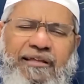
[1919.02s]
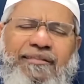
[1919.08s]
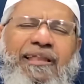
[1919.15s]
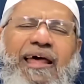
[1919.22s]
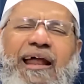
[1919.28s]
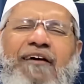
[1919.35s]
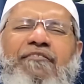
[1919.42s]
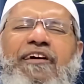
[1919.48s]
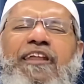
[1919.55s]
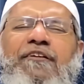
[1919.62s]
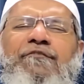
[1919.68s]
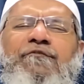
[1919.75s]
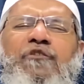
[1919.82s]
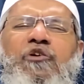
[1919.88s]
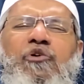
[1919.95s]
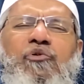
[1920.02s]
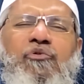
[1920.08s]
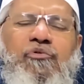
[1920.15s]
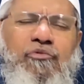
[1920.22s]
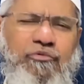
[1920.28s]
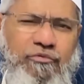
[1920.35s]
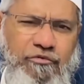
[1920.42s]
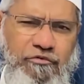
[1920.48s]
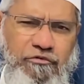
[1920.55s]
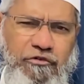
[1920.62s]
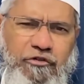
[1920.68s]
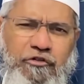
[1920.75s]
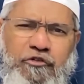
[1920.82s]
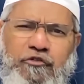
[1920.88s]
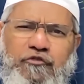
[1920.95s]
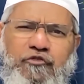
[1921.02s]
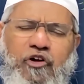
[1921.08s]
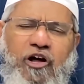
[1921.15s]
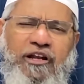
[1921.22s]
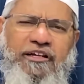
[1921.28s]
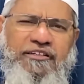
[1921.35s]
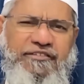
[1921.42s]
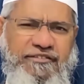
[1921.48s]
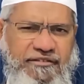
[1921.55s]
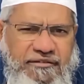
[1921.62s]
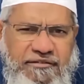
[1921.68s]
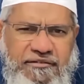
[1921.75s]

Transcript: There are very few scholars